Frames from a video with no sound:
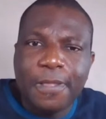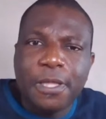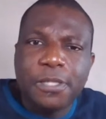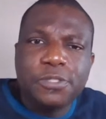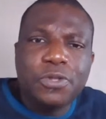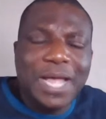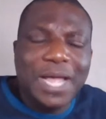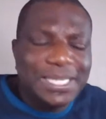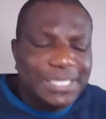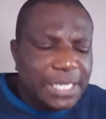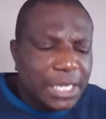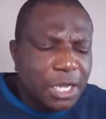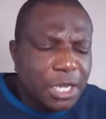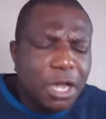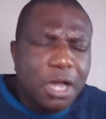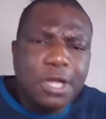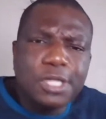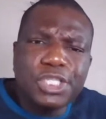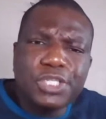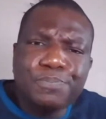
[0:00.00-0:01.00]
So I said,
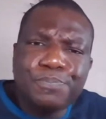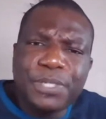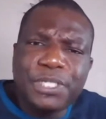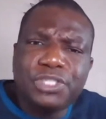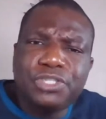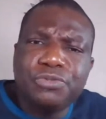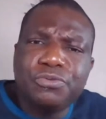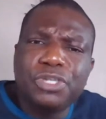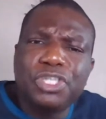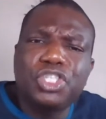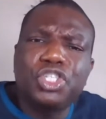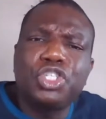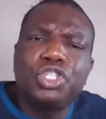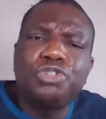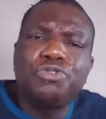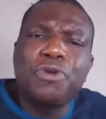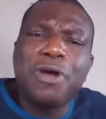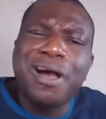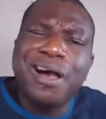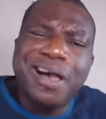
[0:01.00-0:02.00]
God speaks to us
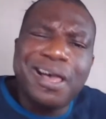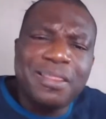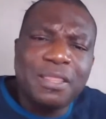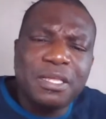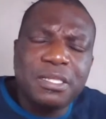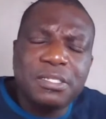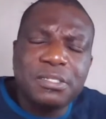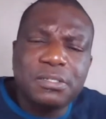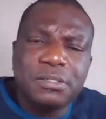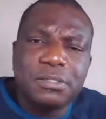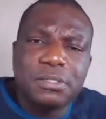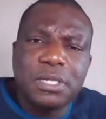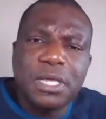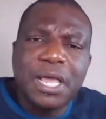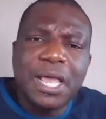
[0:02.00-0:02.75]
through others.